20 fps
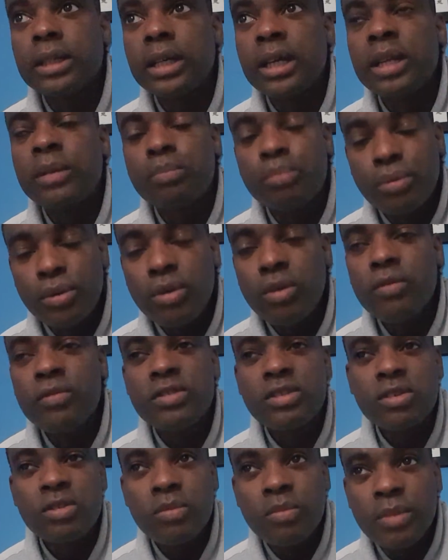It
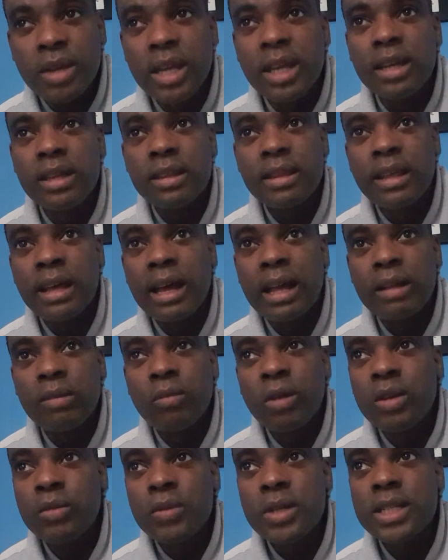proves to me that
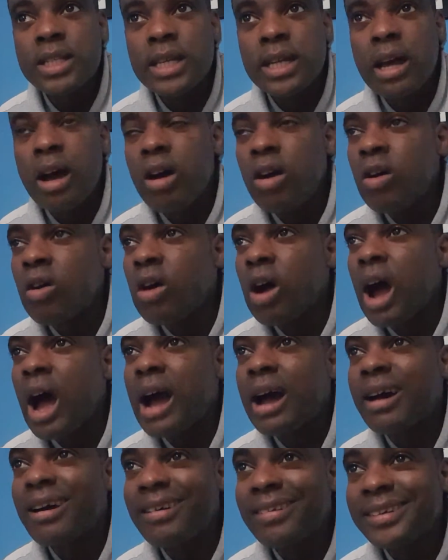when we say, oh, I
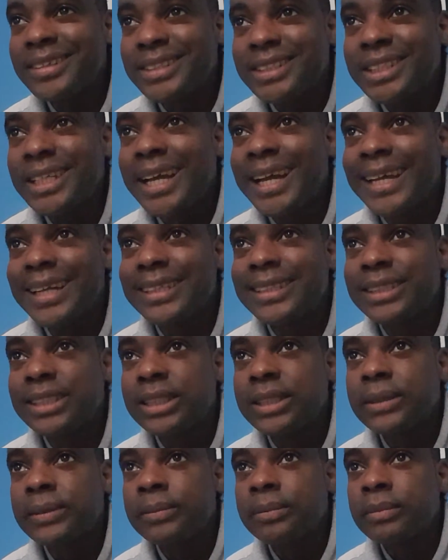can't
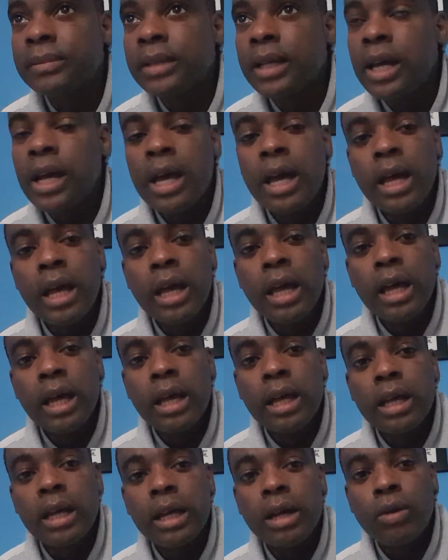change,
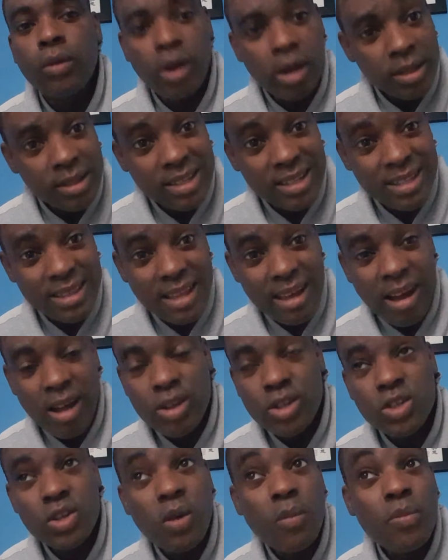granted, there
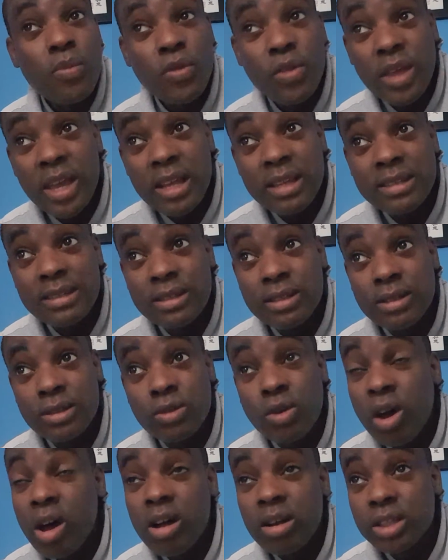are some things
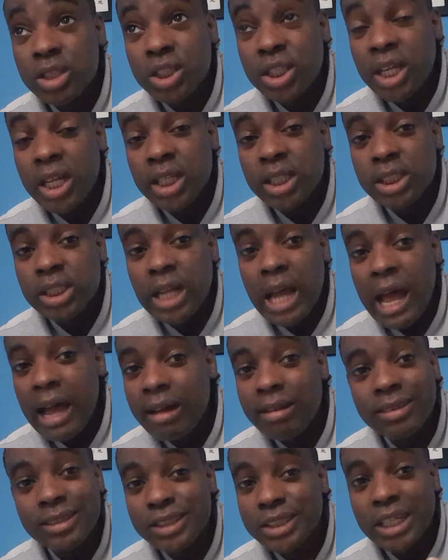you can't change. I
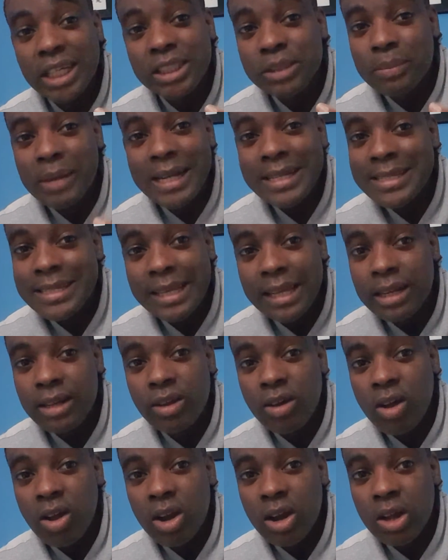can't change my skin
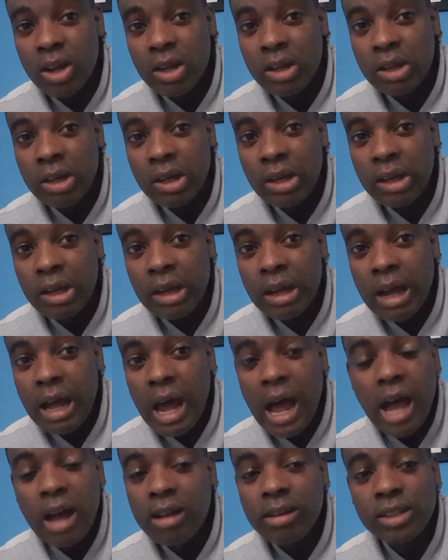color.
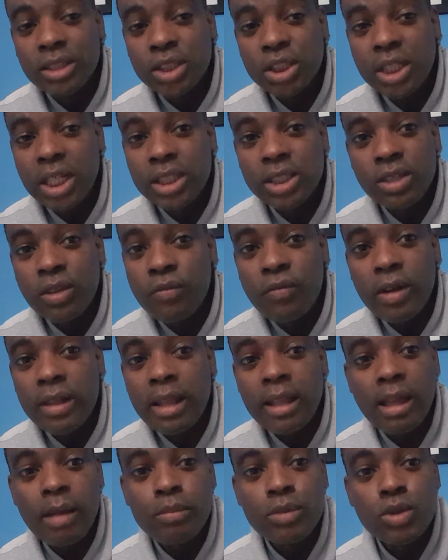I can't change the fact
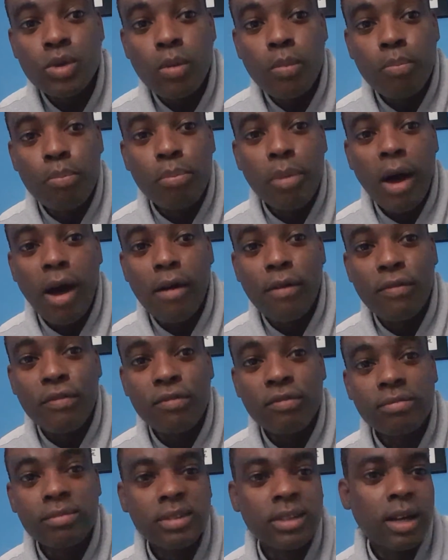that I'm so
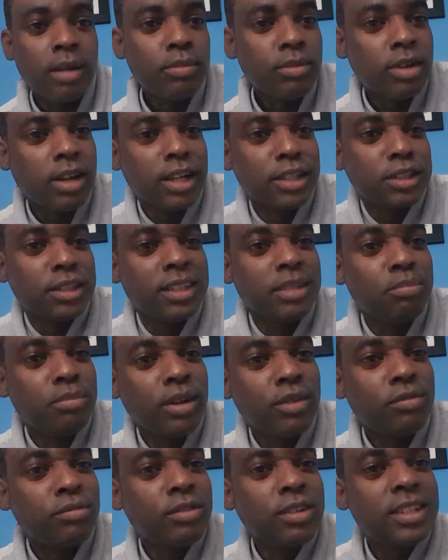buff. No, I'm not actually
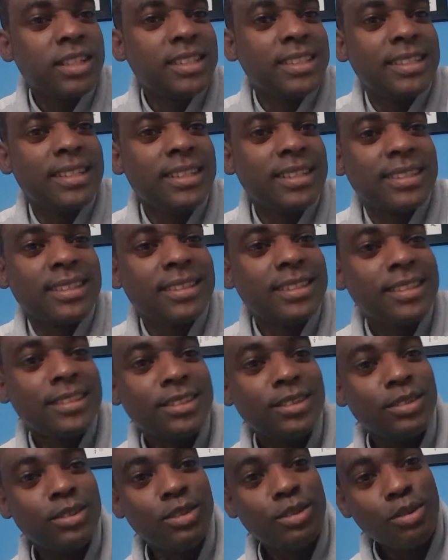buff. What is this? It
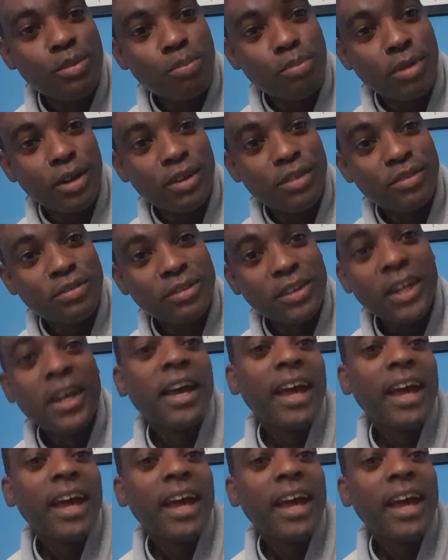doesn't look buff.